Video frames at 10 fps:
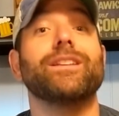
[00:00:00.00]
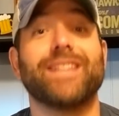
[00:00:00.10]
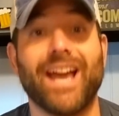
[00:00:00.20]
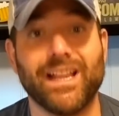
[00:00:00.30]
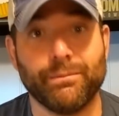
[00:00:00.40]

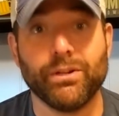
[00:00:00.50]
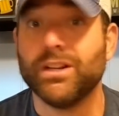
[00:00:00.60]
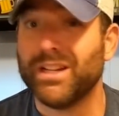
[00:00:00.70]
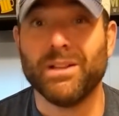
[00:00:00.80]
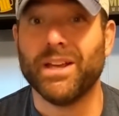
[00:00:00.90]
caliber,
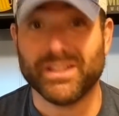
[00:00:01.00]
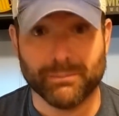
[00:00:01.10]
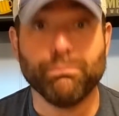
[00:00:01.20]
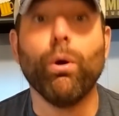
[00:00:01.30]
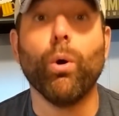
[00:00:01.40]
it's a
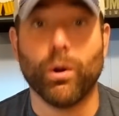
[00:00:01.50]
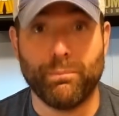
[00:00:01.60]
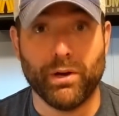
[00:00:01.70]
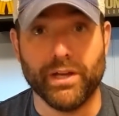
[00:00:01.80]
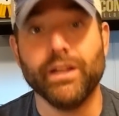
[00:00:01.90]
poor
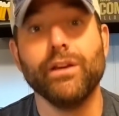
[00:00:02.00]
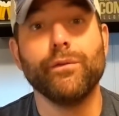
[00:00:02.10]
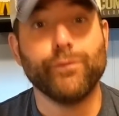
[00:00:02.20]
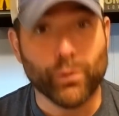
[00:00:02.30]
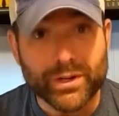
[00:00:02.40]
punt.
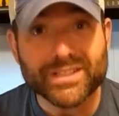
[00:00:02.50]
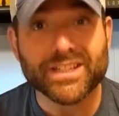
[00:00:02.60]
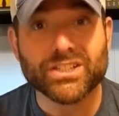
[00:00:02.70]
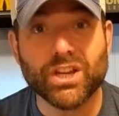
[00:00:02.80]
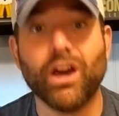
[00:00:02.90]

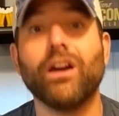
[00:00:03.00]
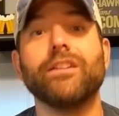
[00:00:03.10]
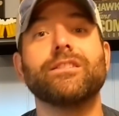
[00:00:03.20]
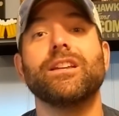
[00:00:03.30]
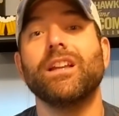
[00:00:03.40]
46
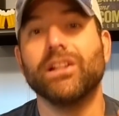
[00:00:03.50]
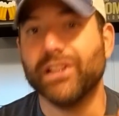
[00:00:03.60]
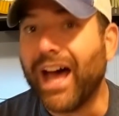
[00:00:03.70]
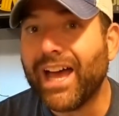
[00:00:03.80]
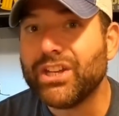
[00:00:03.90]
yards,
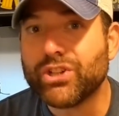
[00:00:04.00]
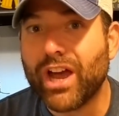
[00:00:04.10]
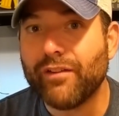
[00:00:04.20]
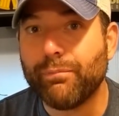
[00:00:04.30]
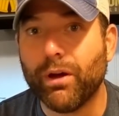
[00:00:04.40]
line
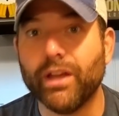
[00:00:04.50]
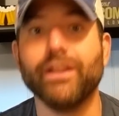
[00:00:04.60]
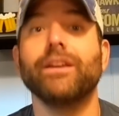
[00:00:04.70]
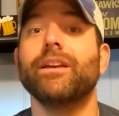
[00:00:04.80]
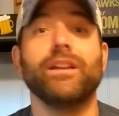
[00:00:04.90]
drive punt.
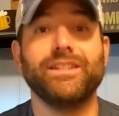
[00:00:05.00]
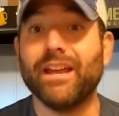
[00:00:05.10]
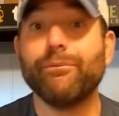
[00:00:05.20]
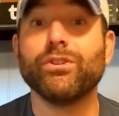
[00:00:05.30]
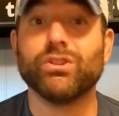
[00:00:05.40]

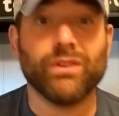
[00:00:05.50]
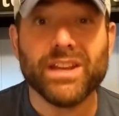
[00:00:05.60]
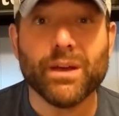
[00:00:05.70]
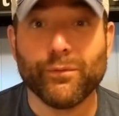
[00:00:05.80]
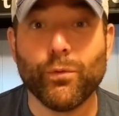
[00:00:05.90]
Denver's
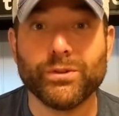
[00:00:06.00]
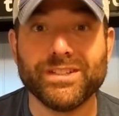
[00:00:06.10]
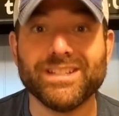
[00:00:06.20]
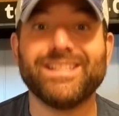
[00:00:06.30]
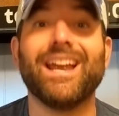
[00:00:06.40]
already up
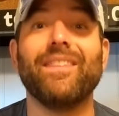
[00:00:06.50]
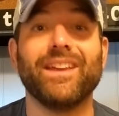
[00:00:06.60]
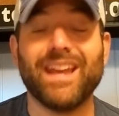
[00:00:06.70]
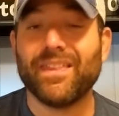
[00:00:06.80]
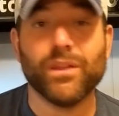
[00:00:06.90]
14-10.
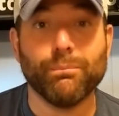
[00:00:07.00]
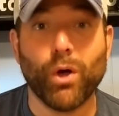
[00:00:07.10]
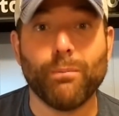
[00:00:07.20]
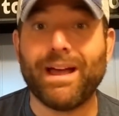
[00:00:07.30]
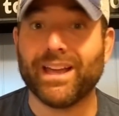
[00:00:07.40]
They're getting the
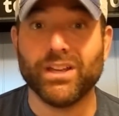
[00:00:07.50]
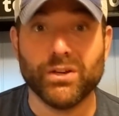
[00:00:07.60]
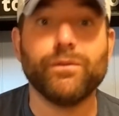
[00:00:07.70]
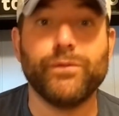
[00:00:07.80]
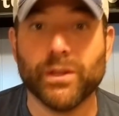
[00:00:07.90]
ball back in
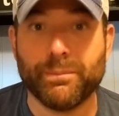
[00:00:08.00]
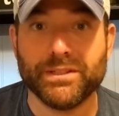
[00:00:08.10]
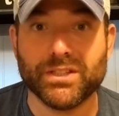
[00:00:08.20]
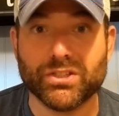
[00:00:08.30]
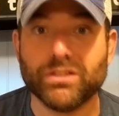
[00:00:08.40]
good field
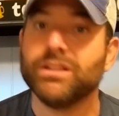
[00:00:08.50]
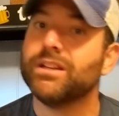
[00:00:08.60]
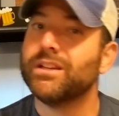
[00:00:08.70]
position.